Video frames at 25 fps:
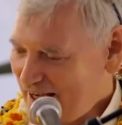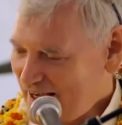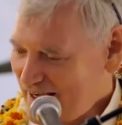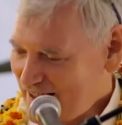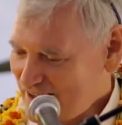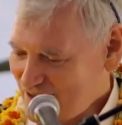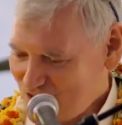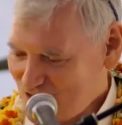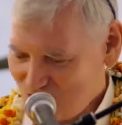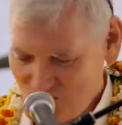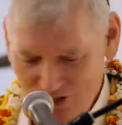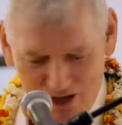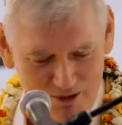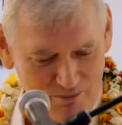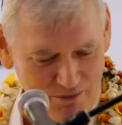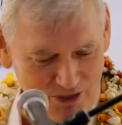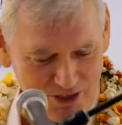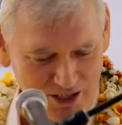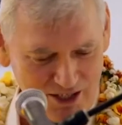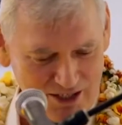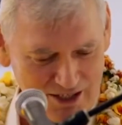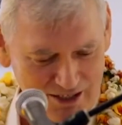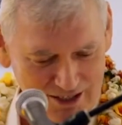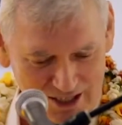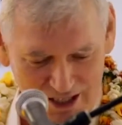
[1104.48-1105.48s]
And so I'm
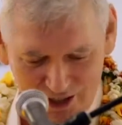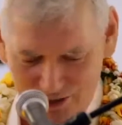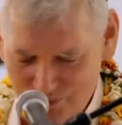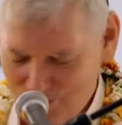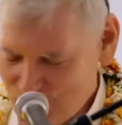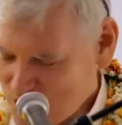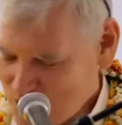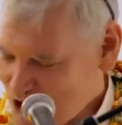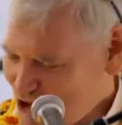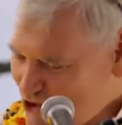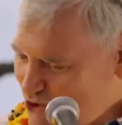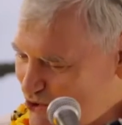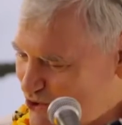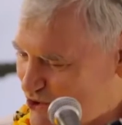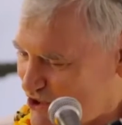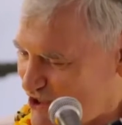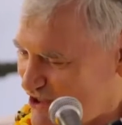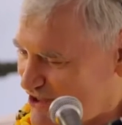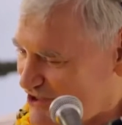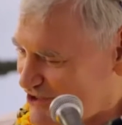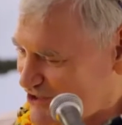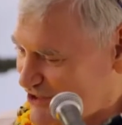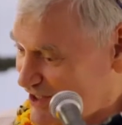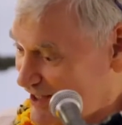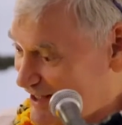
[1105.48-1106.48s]
thinking that's pretty
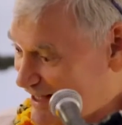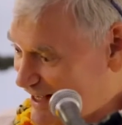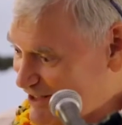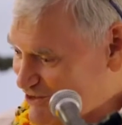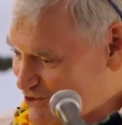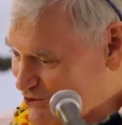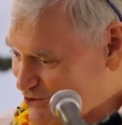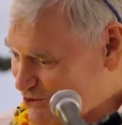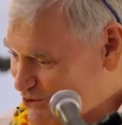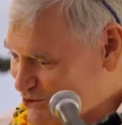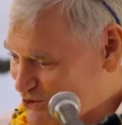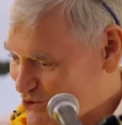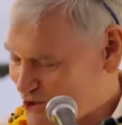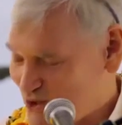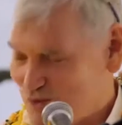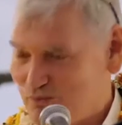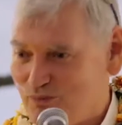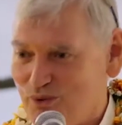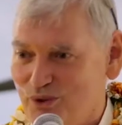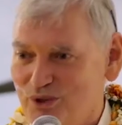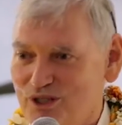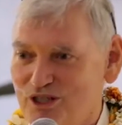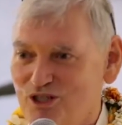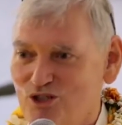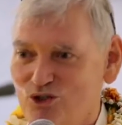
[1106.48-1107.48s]
useless, and that's also
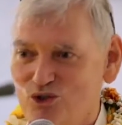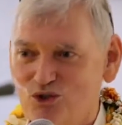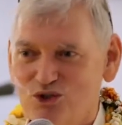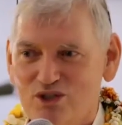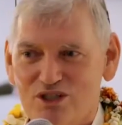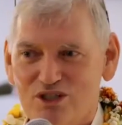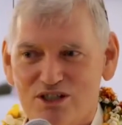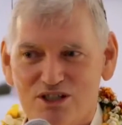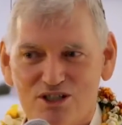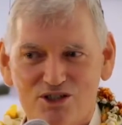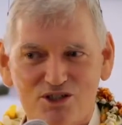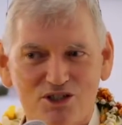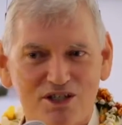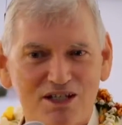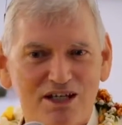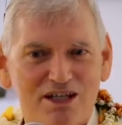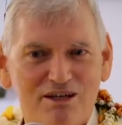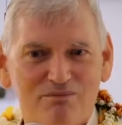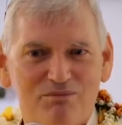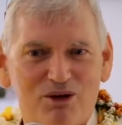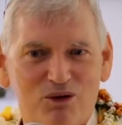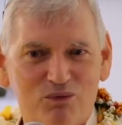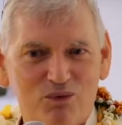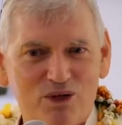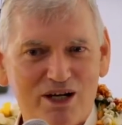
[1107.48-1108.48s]
pretty useless.
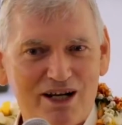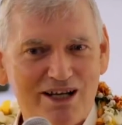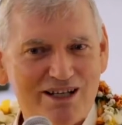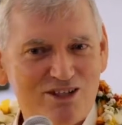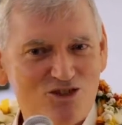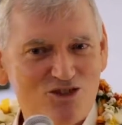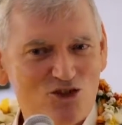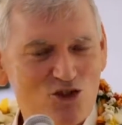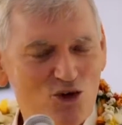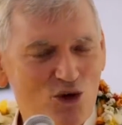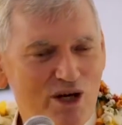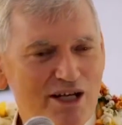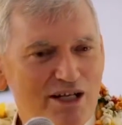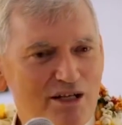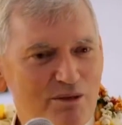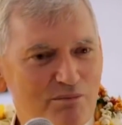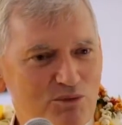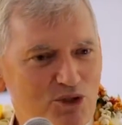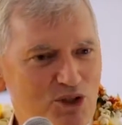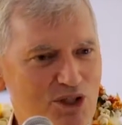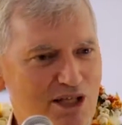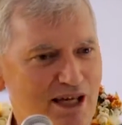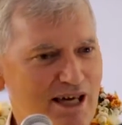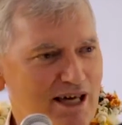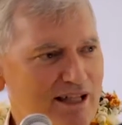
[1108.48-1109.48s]
But when I join
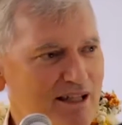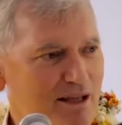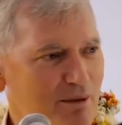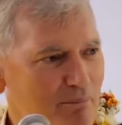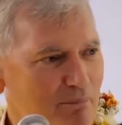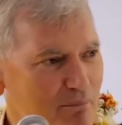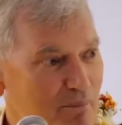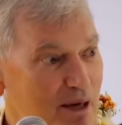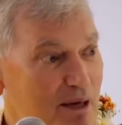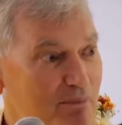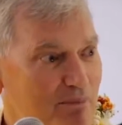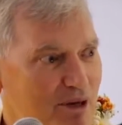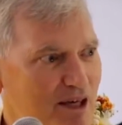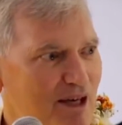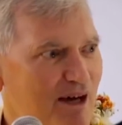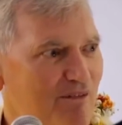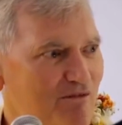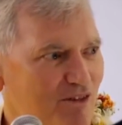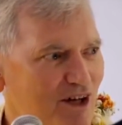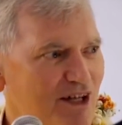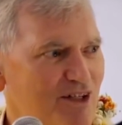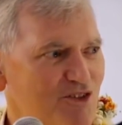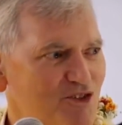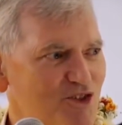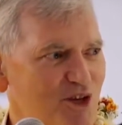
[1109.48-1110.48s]
them together, maybe
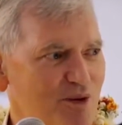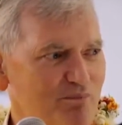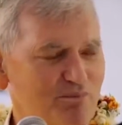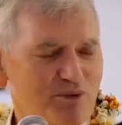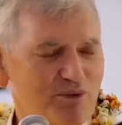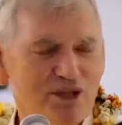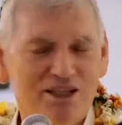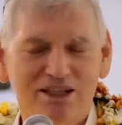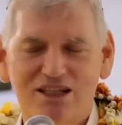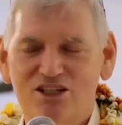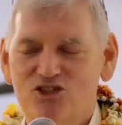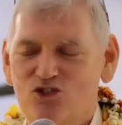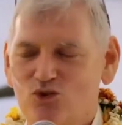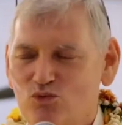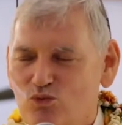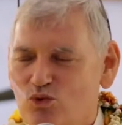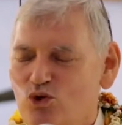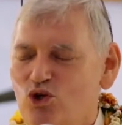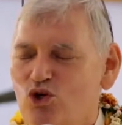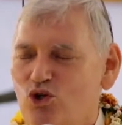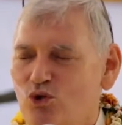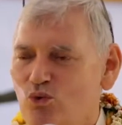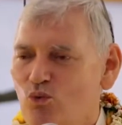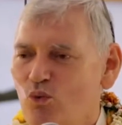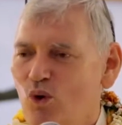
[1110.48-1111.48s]
I've got something that's
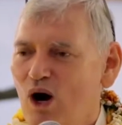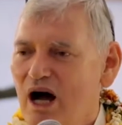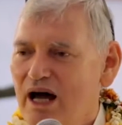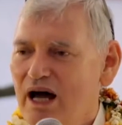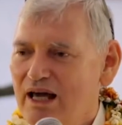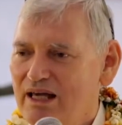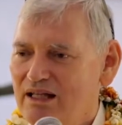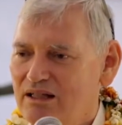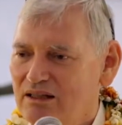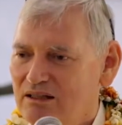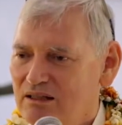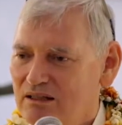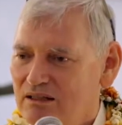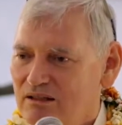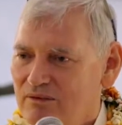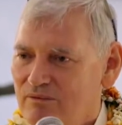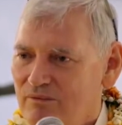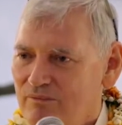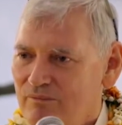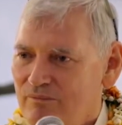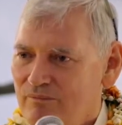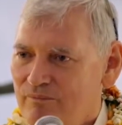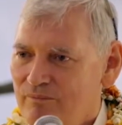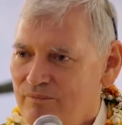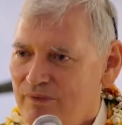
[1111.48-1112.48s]
worthwhile.
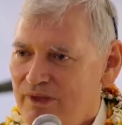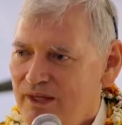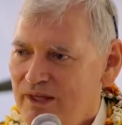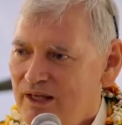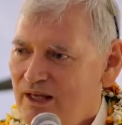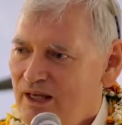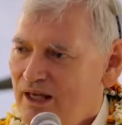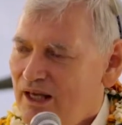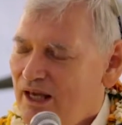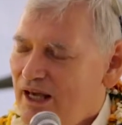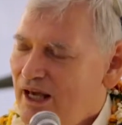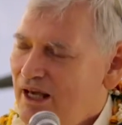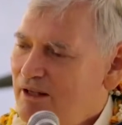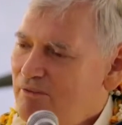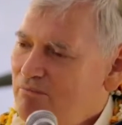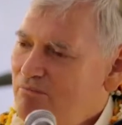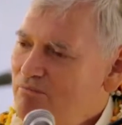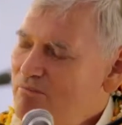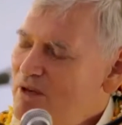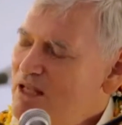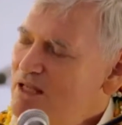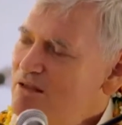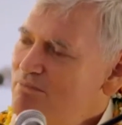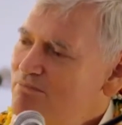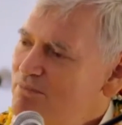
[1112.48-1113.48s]

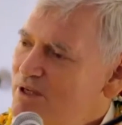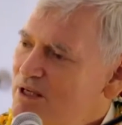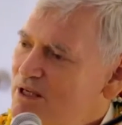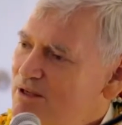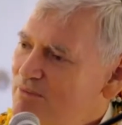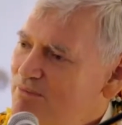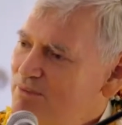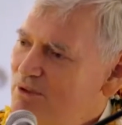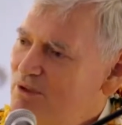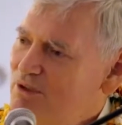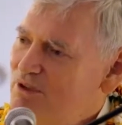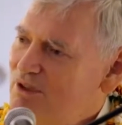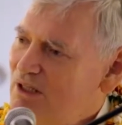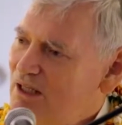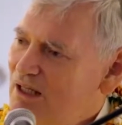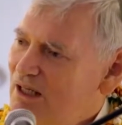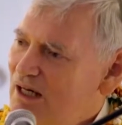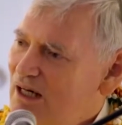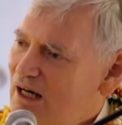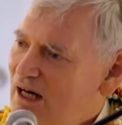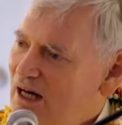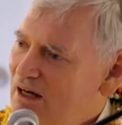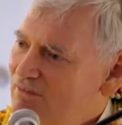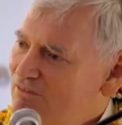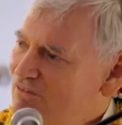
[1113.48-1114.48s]
And many people,
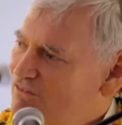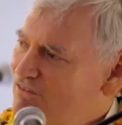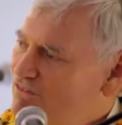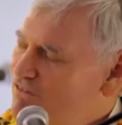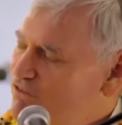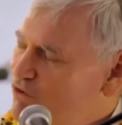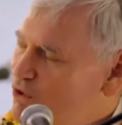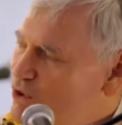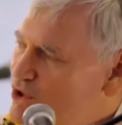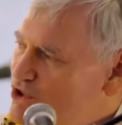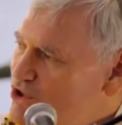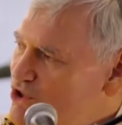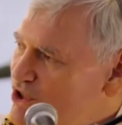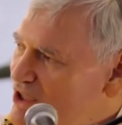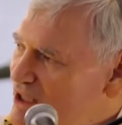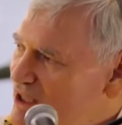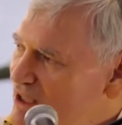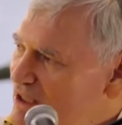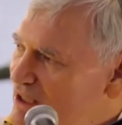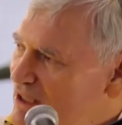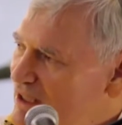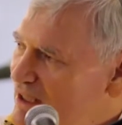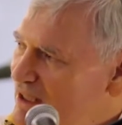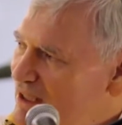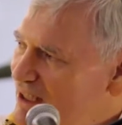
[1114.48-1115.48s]

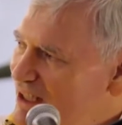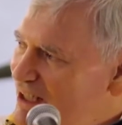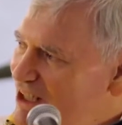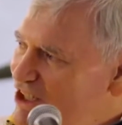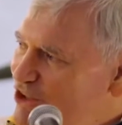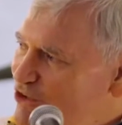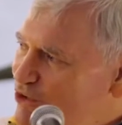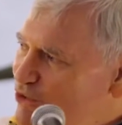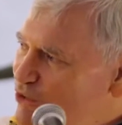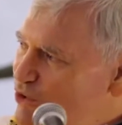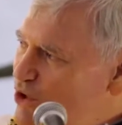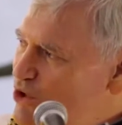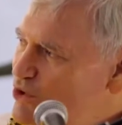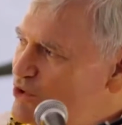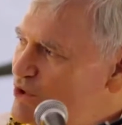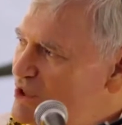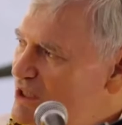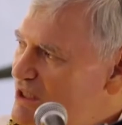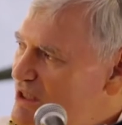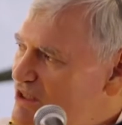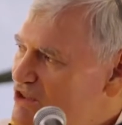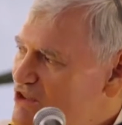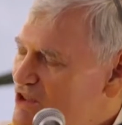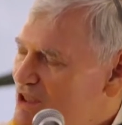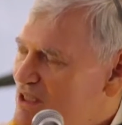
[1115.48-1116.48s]
unfortunately,
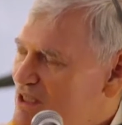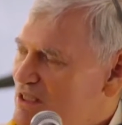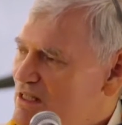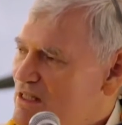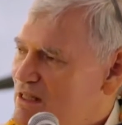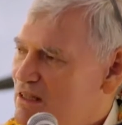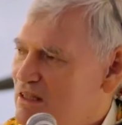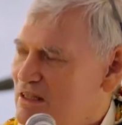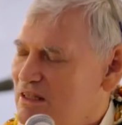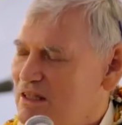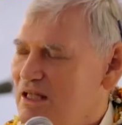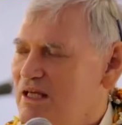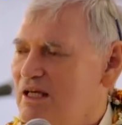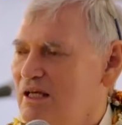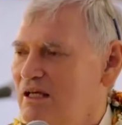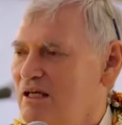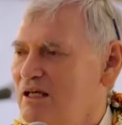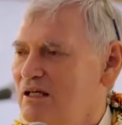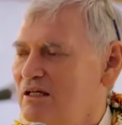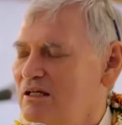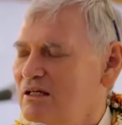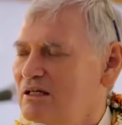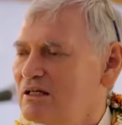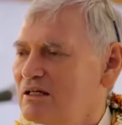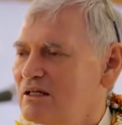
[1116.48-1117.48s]
erroneously
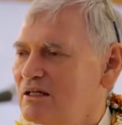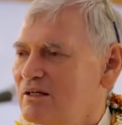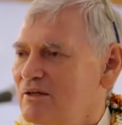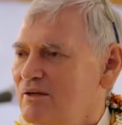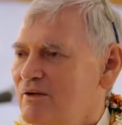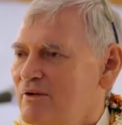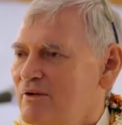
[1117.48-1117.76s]
think